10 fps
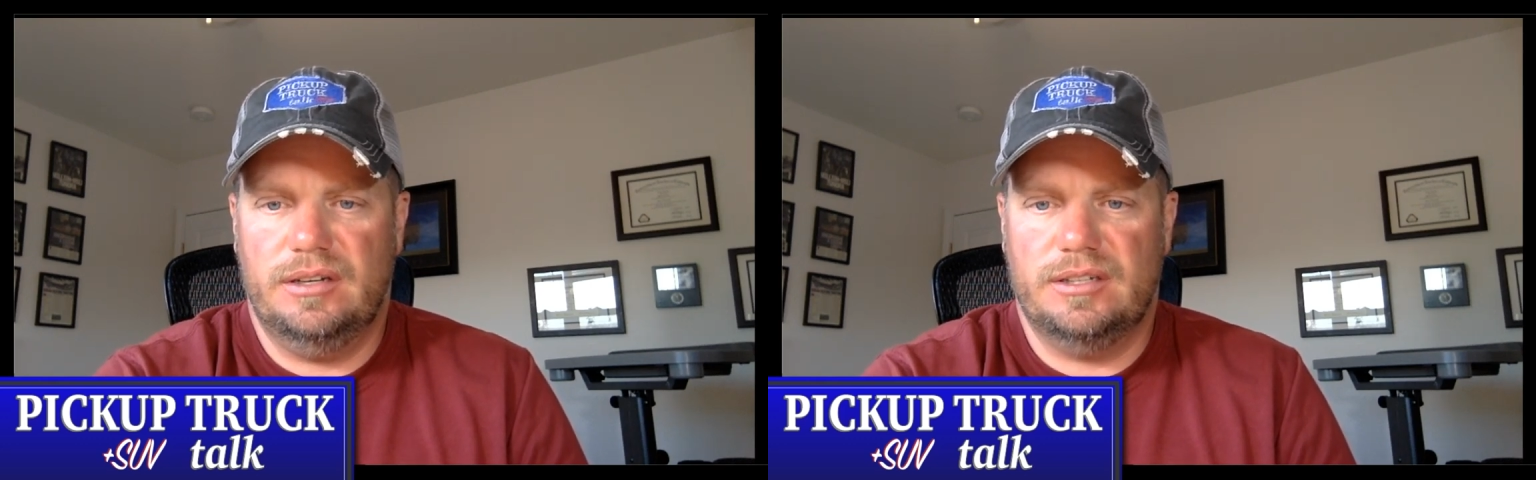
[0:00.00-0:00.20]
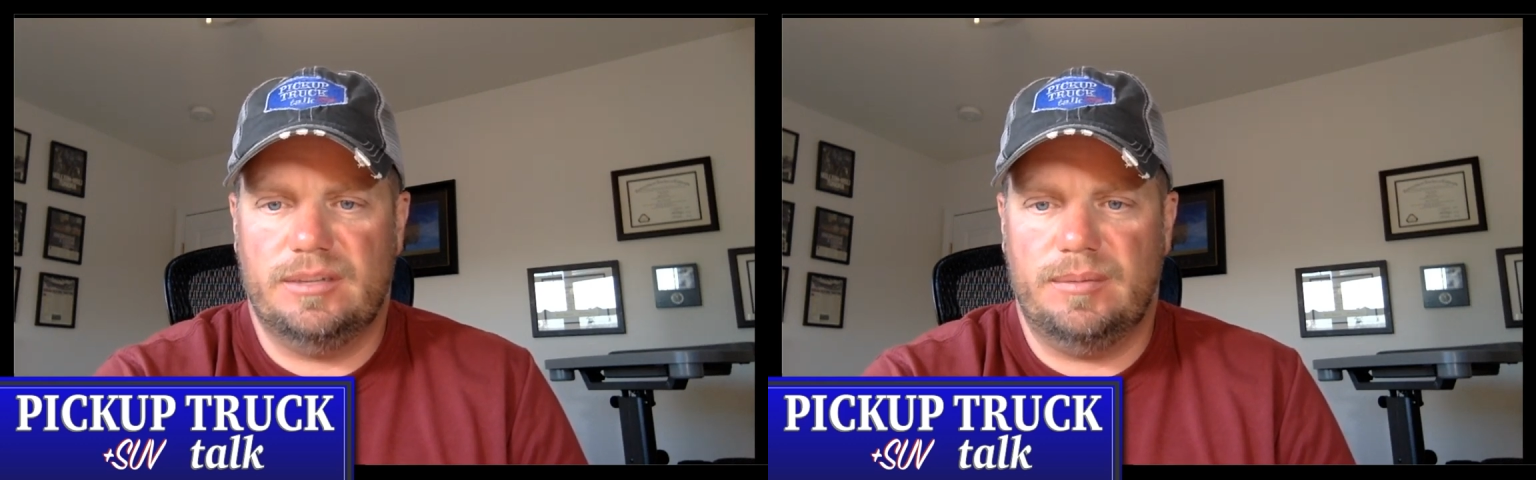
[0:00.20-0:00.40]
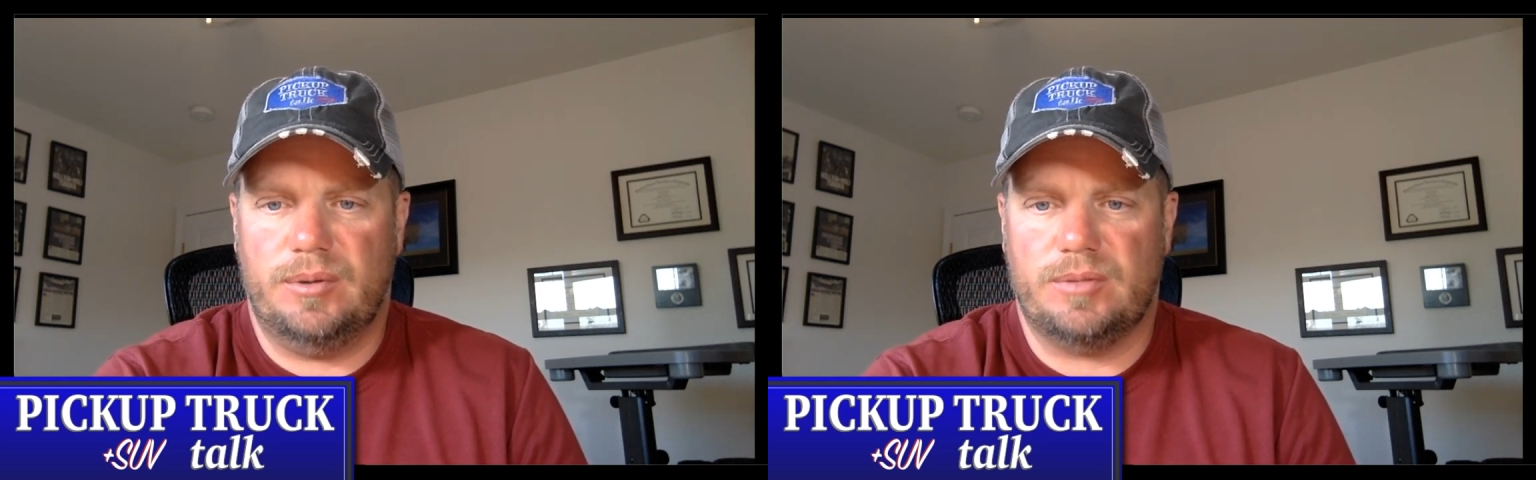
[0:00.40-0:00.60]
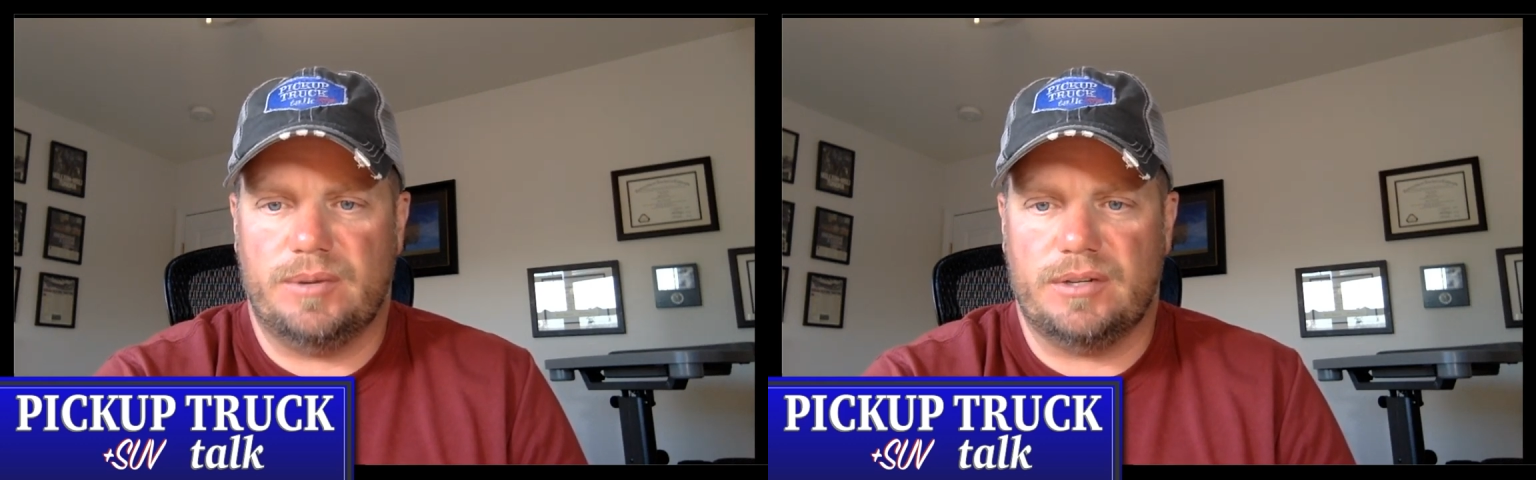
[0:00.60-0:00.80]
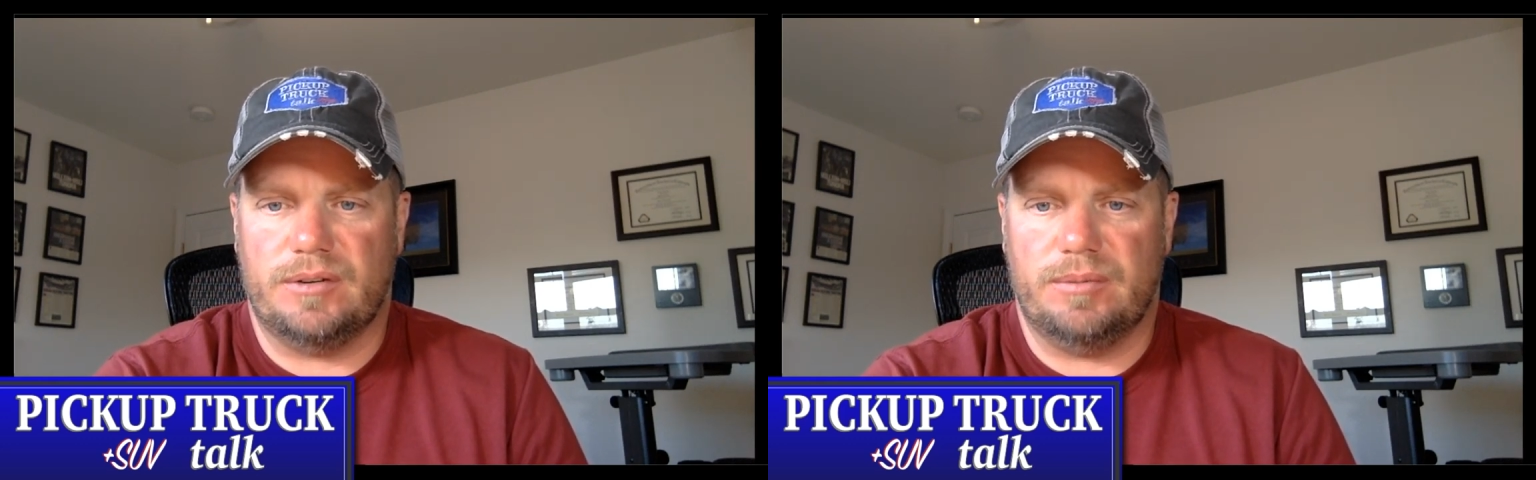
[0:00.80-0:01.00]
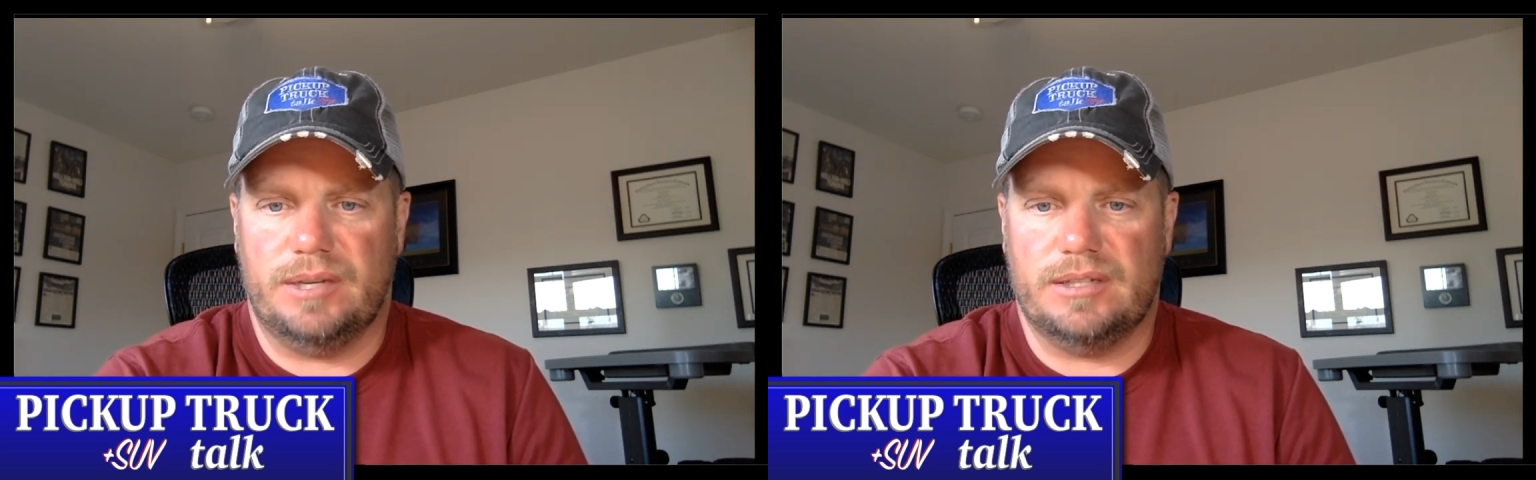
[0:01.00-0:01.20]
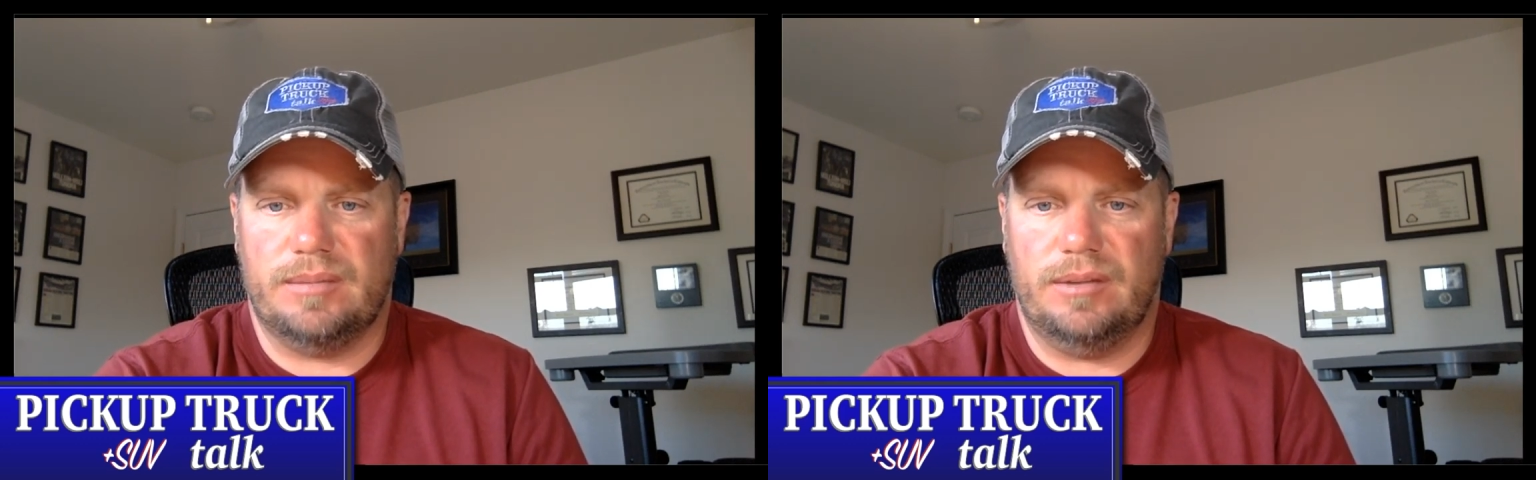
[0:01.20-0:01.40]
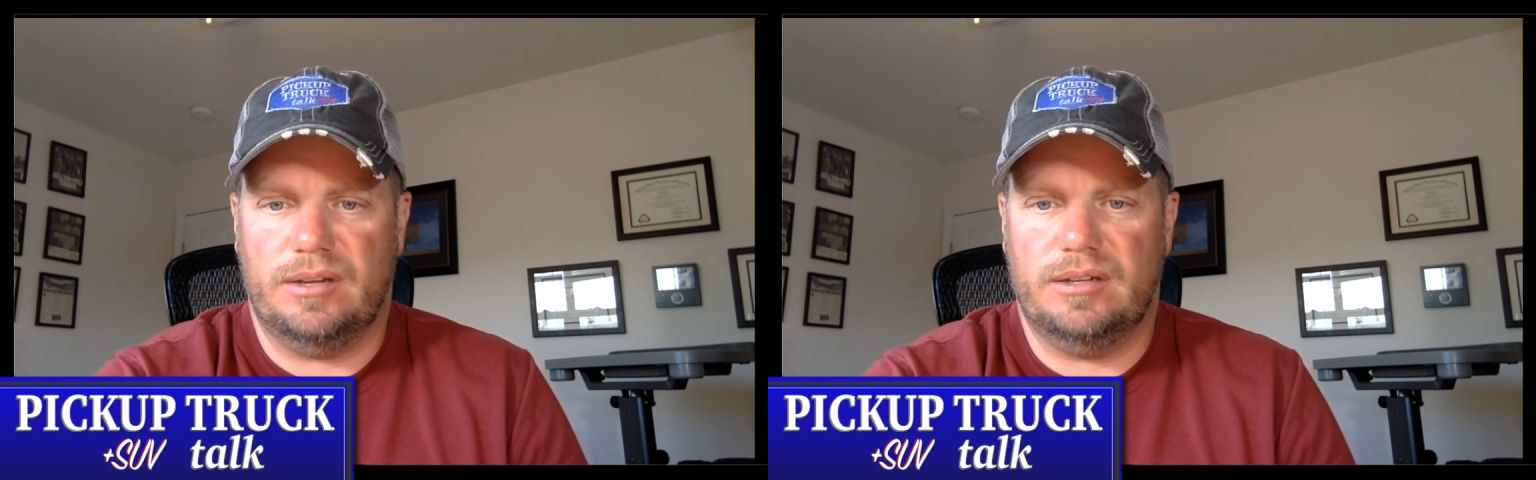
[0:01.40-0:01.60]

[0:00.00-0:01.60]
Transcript: Someone post a picture of it, please. I'm looking to